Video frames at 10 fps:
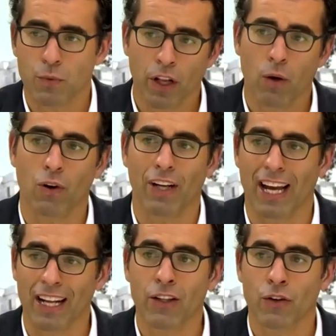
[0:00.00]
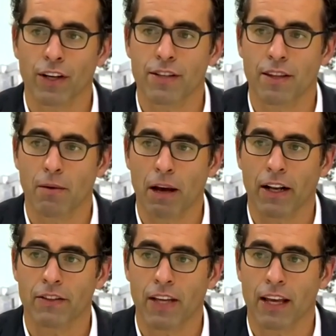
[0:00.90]
We don't want to increase the
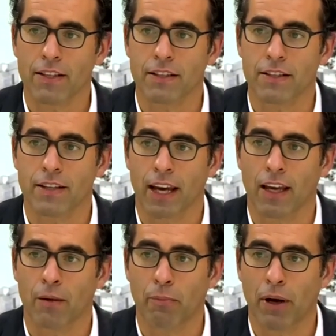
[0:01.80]
amount of tax that's taken,